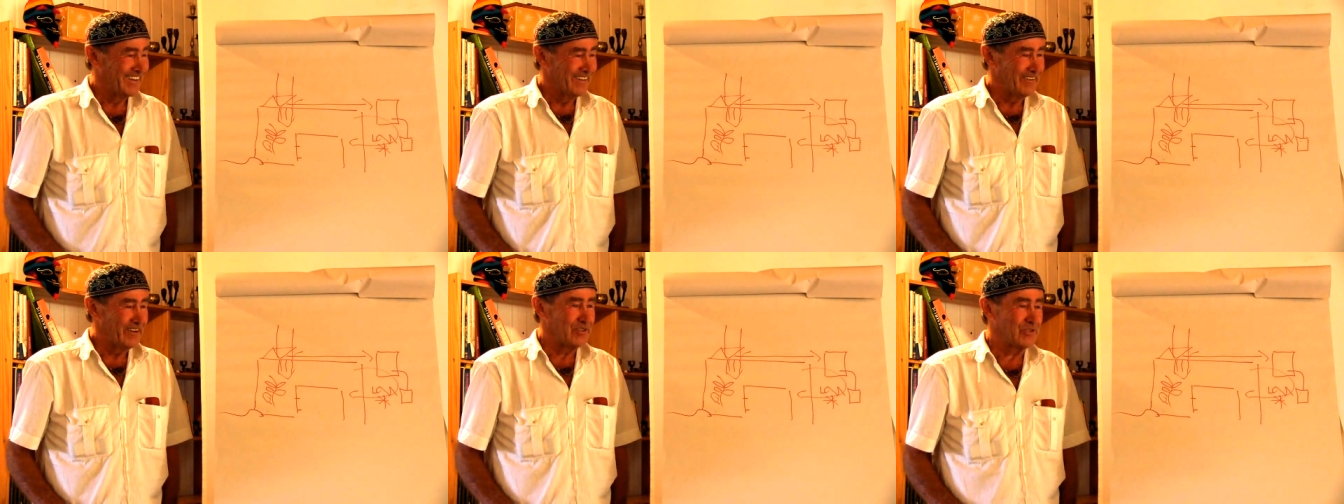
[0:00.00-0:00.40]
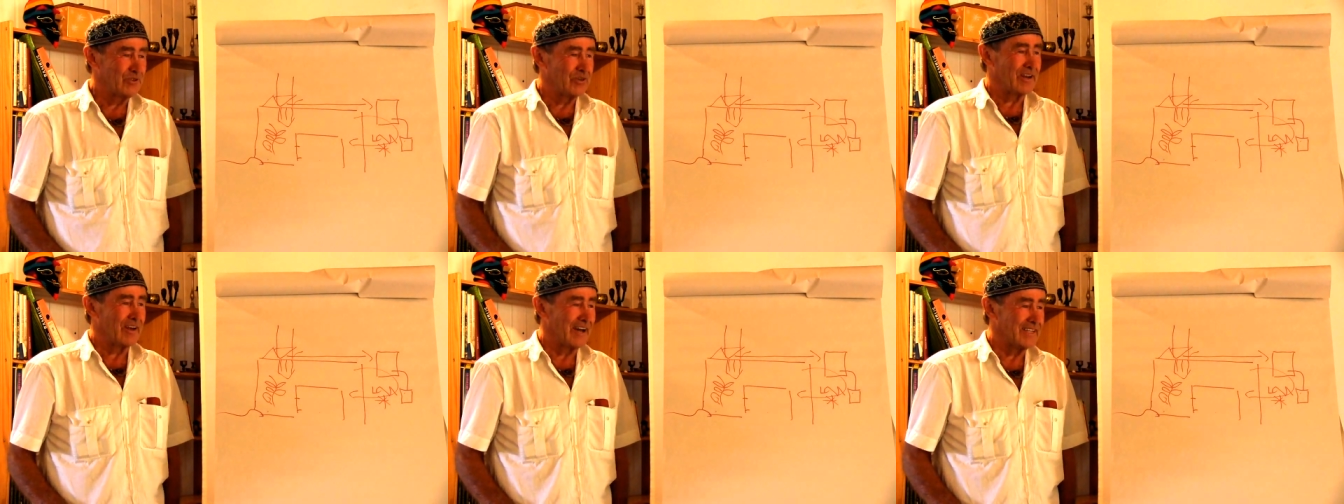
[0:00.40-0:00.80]
we
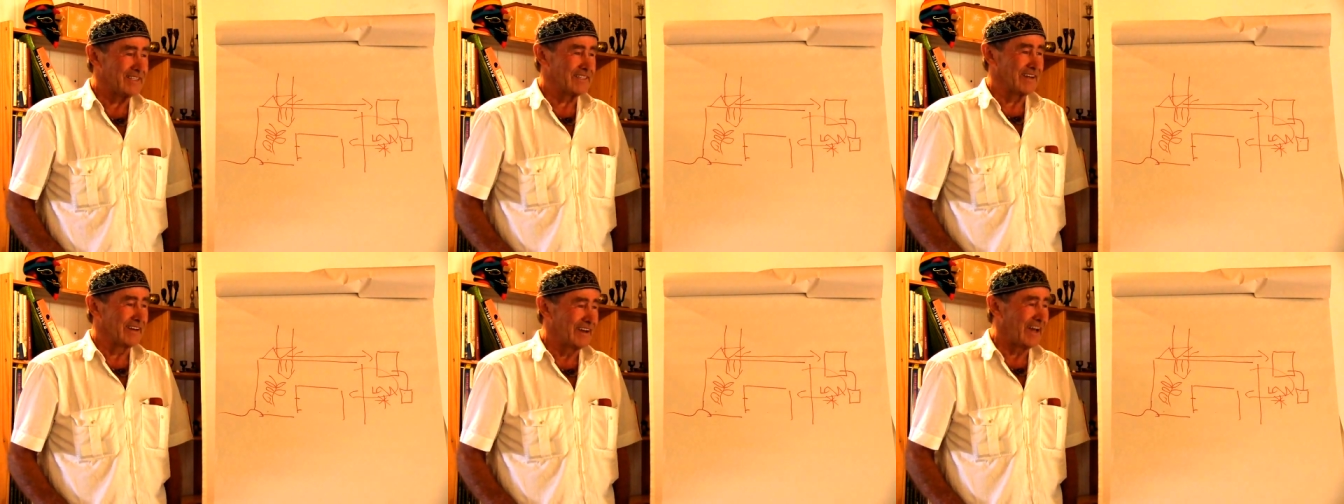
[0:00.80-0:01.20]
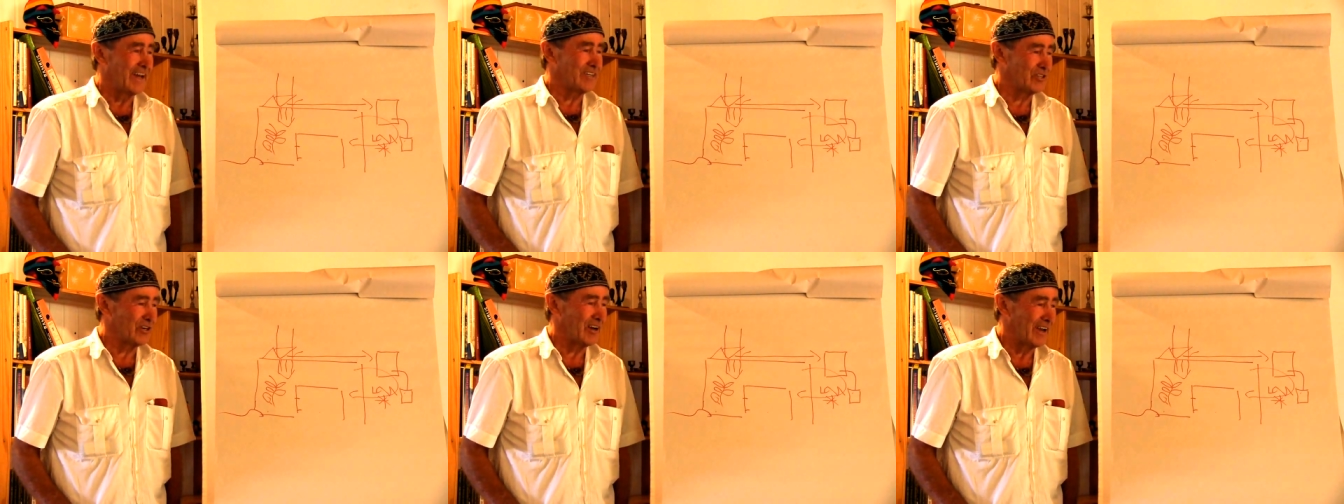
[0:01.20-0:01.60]
should let the
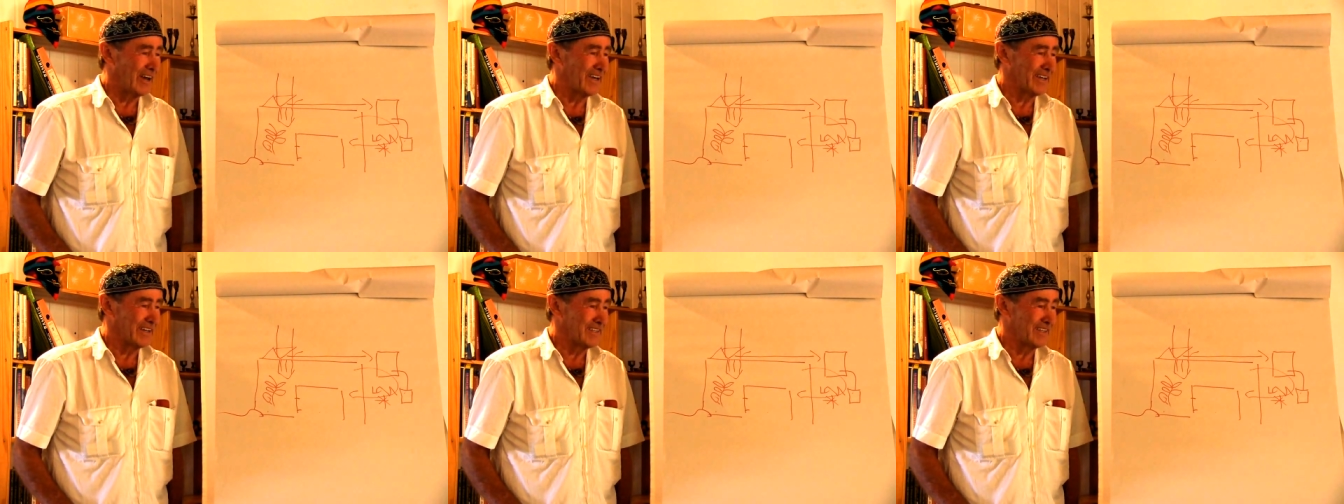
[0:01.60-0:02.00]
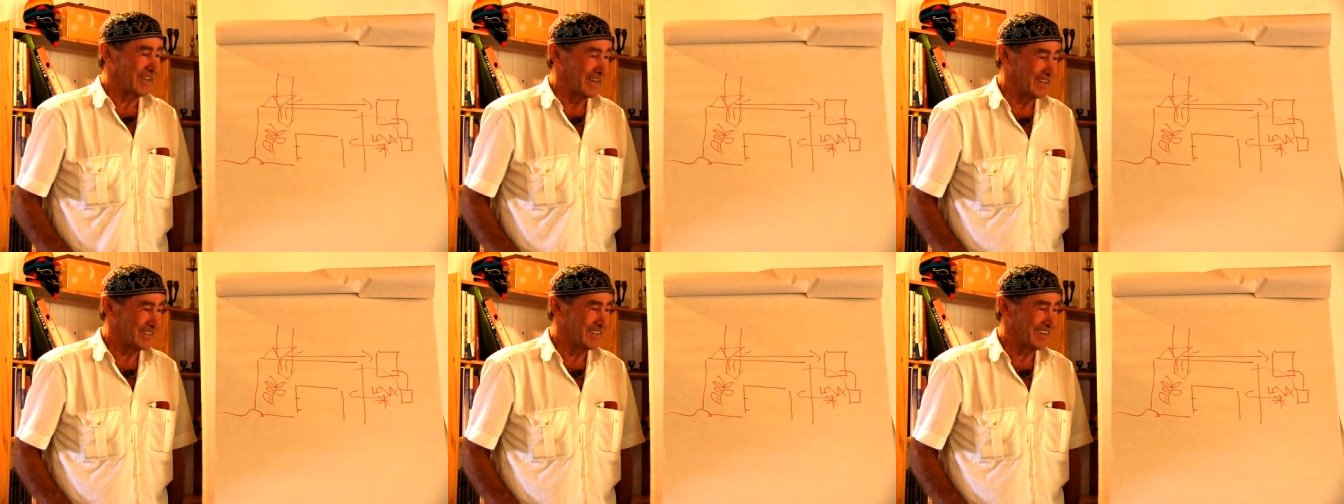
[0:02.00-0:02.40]
nature like it
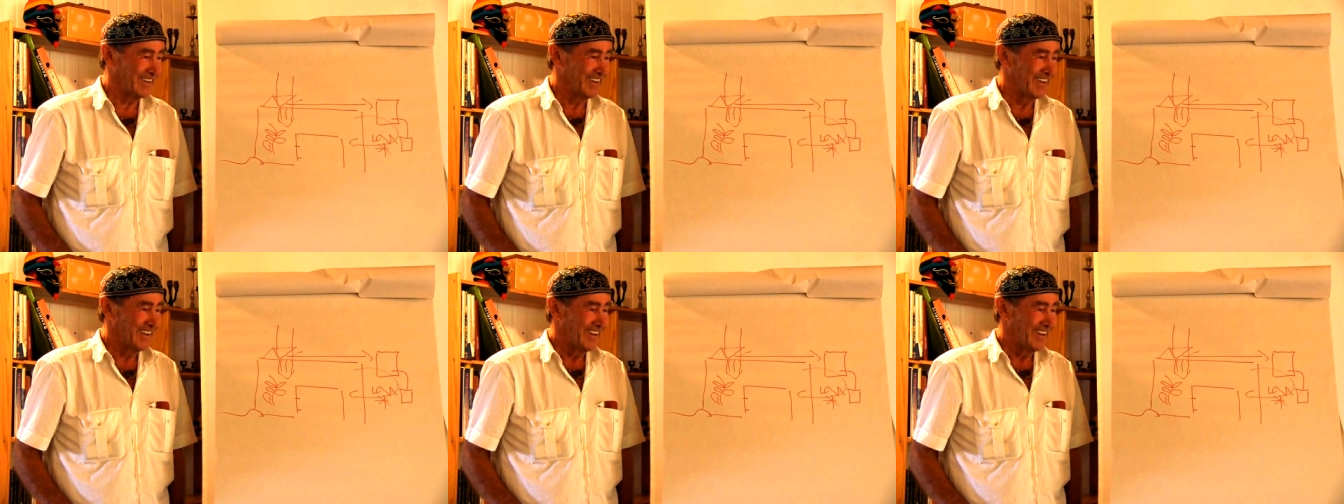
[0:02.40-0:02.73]
is.